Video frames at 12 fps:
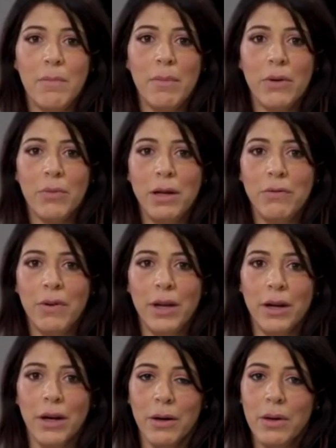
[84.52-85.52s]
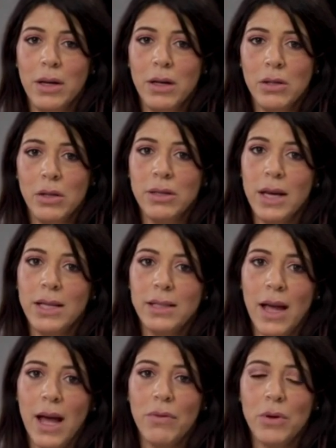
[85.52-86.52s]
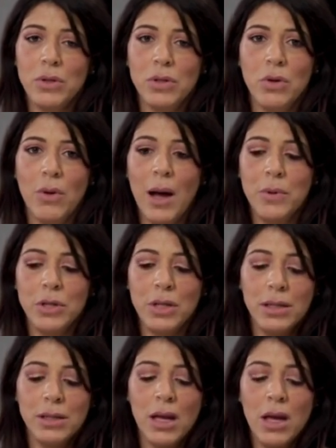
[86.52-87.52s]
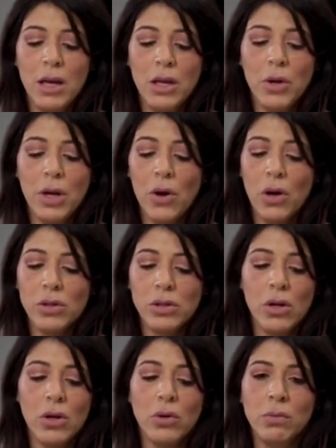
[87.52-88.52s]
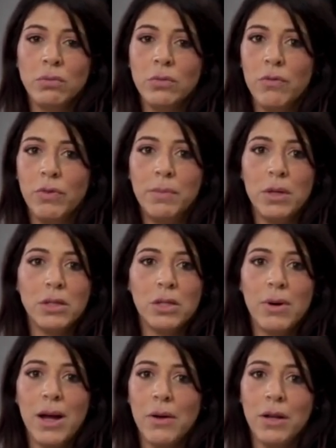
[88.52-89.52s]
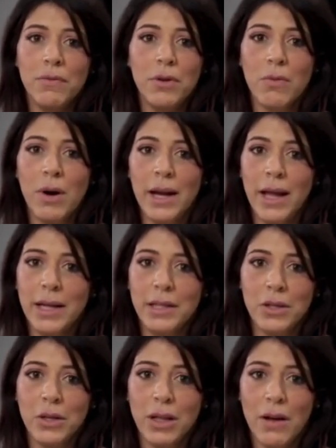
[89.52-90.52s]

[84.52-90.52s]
on my ring finger. So it's nice to have those two options. You can also flip this around if you're right-handed or